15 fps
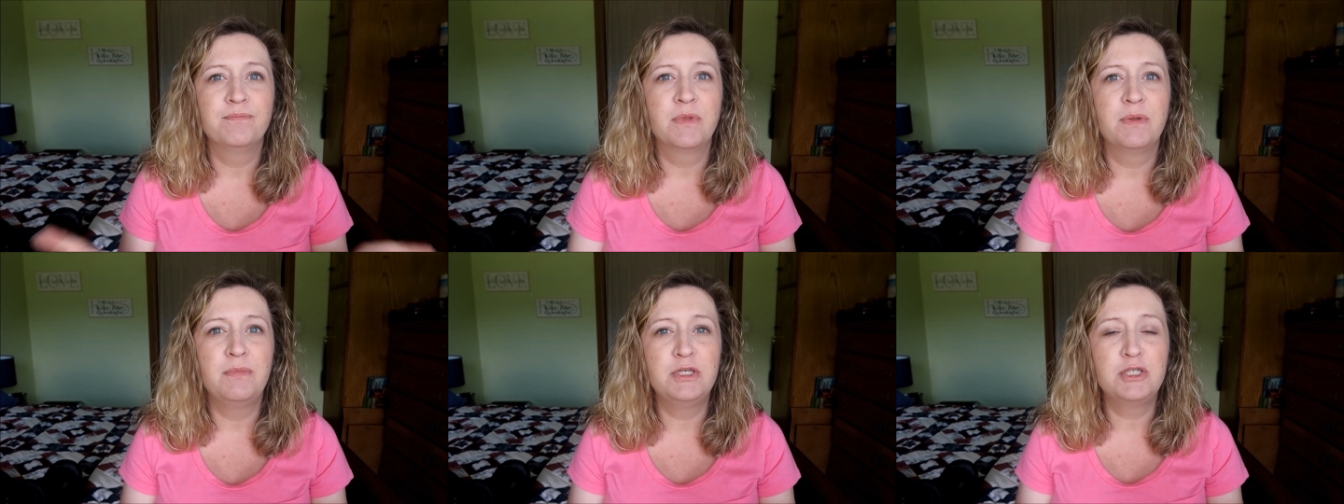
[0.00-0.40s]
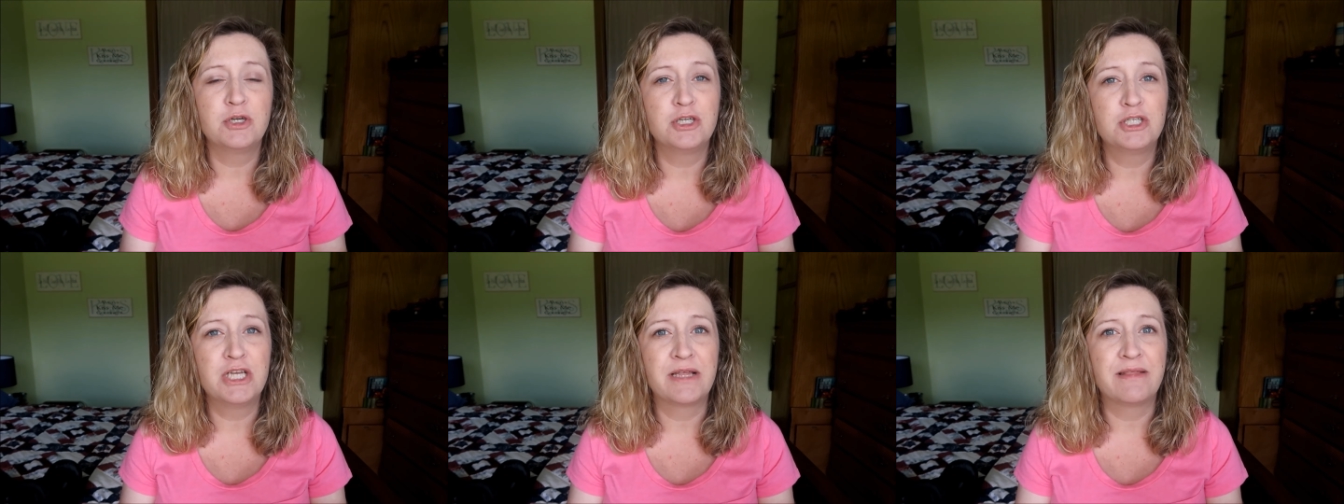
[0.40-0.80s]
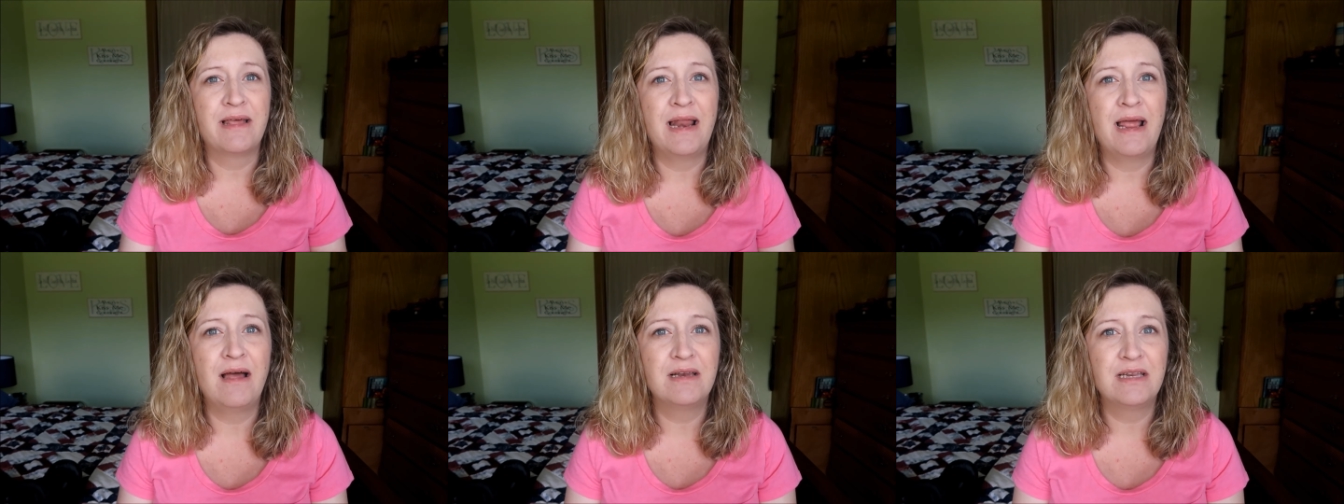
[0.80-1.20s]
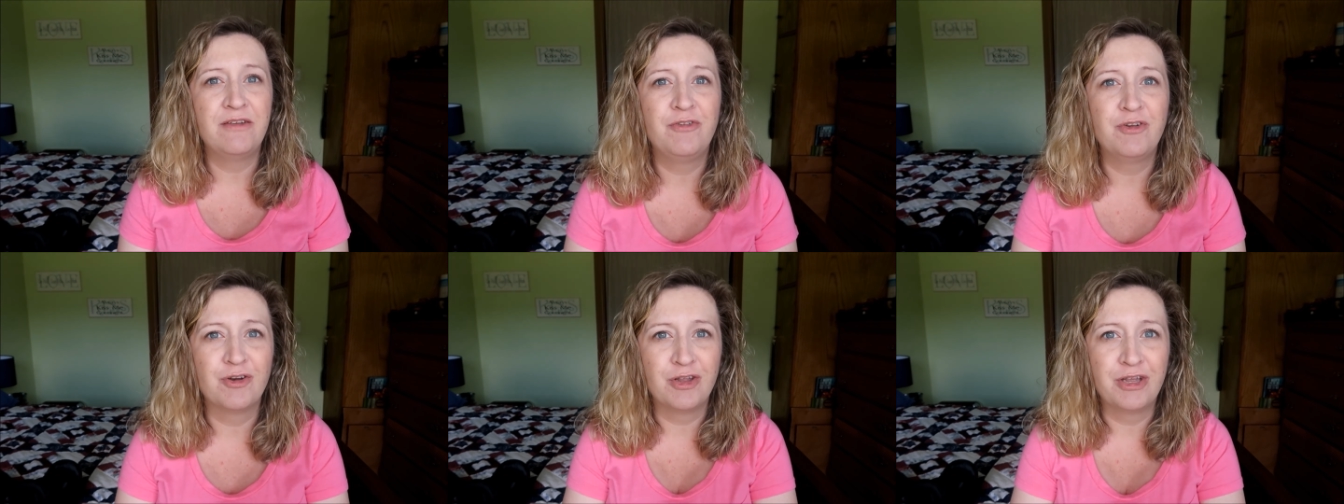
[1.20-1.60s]
be sure to check that out
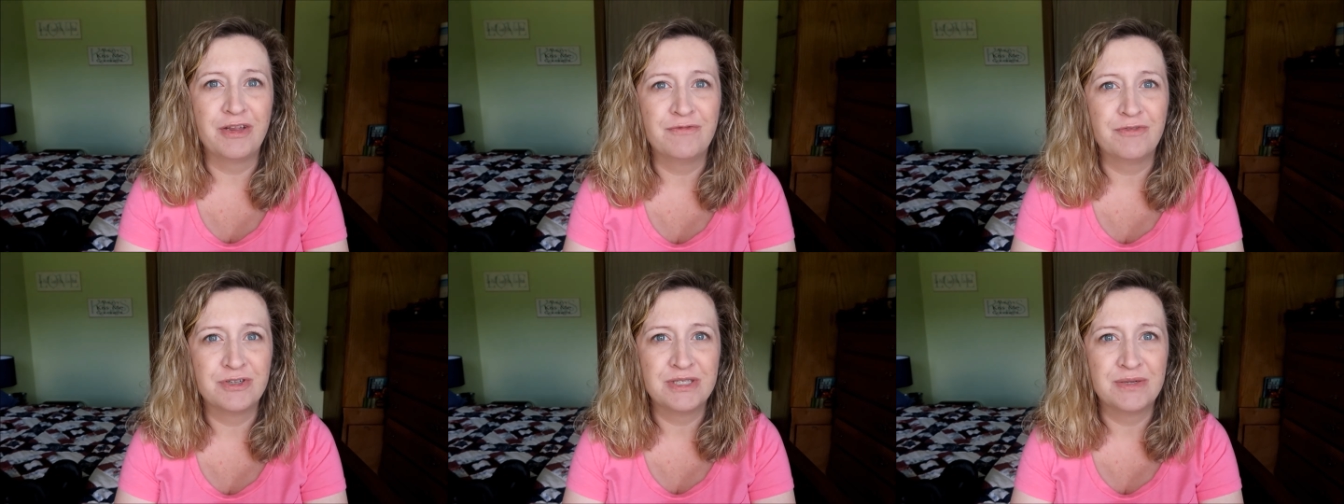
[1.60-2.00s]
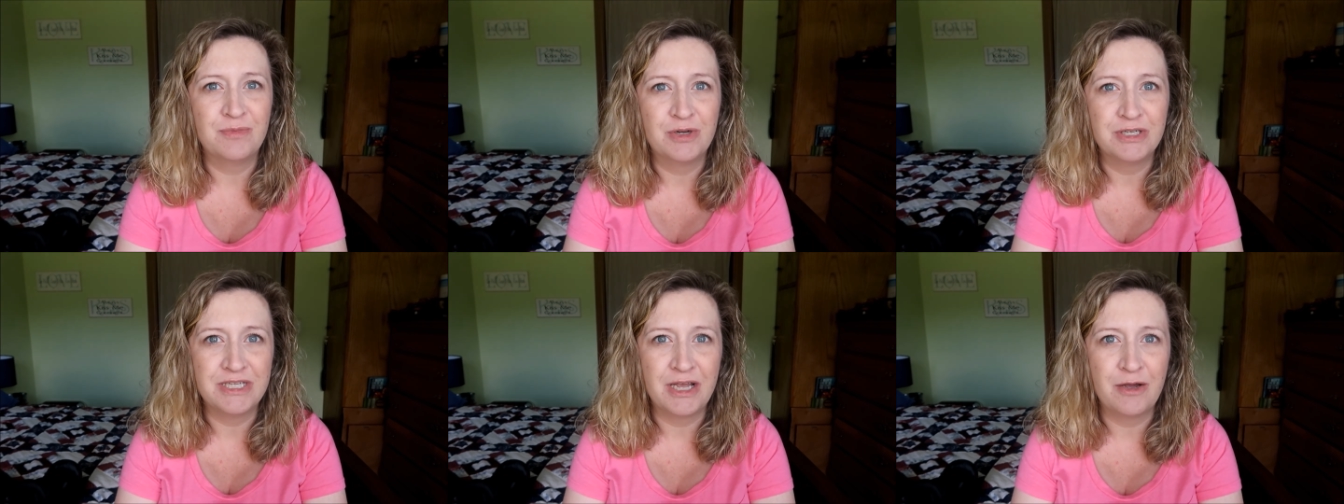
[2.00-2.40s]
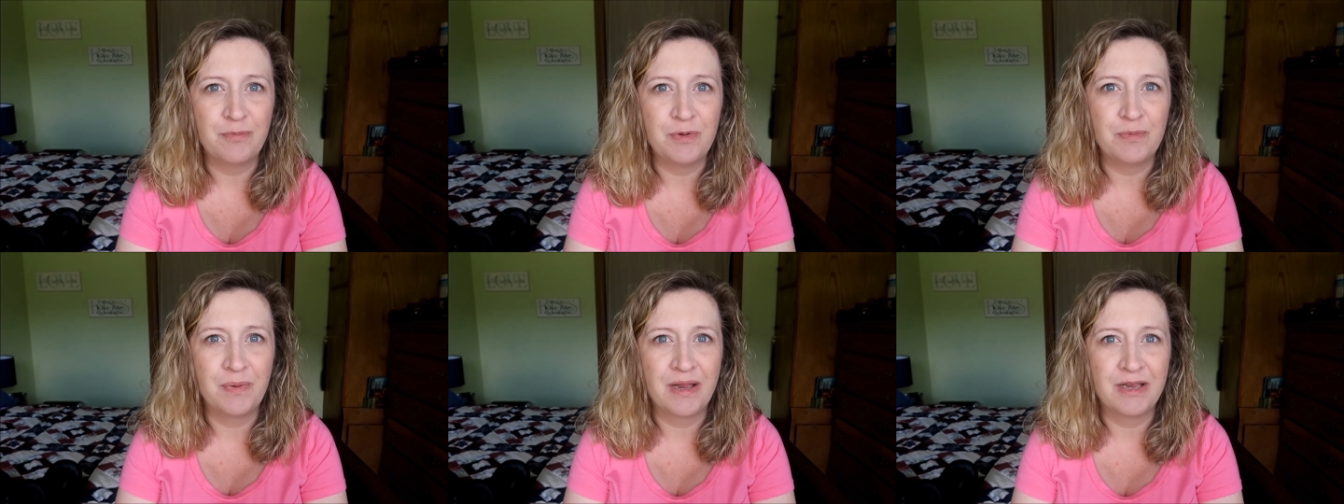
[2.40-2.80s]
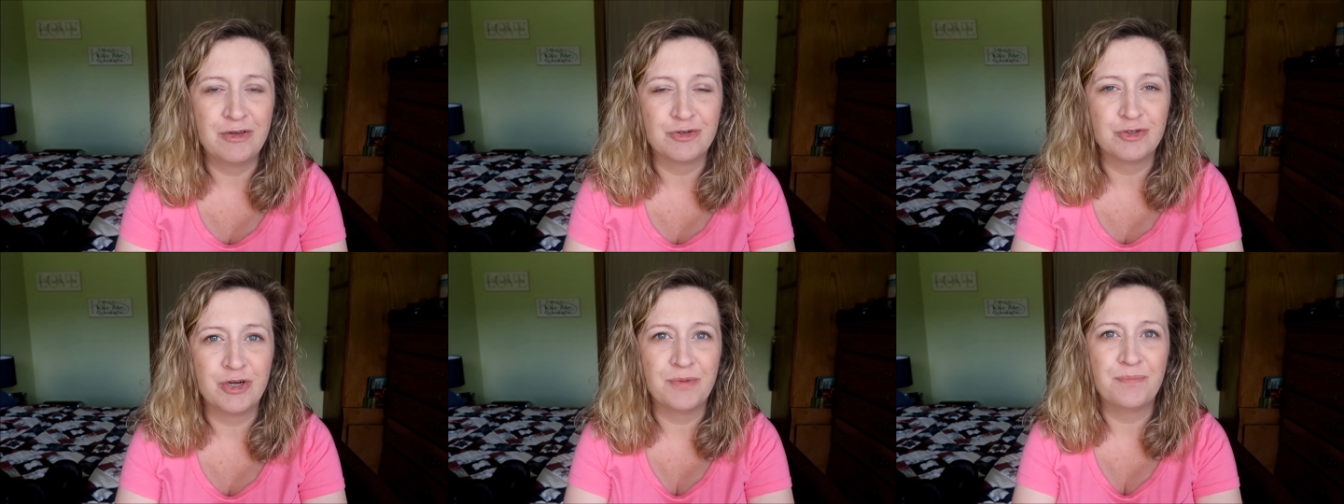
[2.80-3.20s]
if you're looking for someone to help you plan
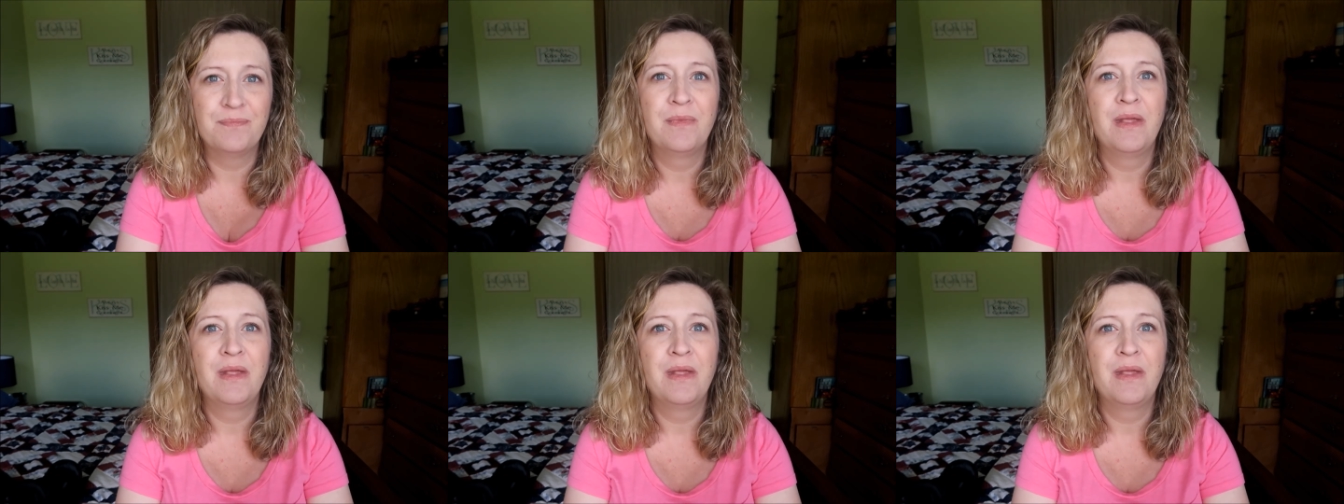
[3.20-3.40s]
your trip.